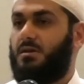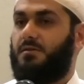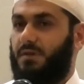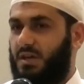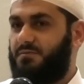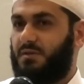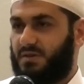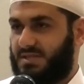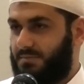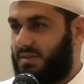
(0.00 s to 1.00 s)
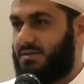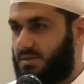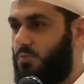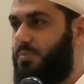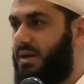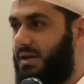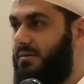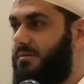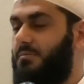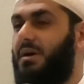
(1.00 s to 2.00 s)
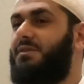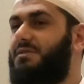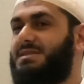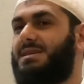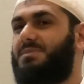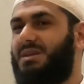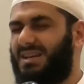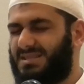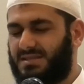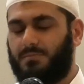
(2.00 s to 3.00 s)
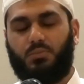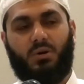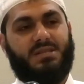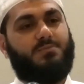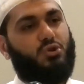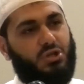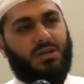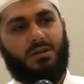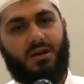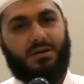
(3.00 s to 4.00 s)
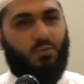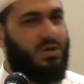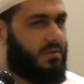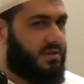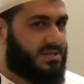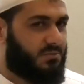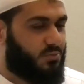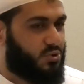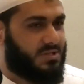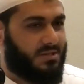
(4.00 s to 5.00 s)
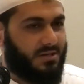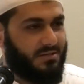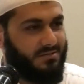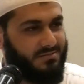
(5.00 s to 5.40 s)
If Forgive me for something so petty, but even something as simple as pushing in line. Why do you think someone pushes in line?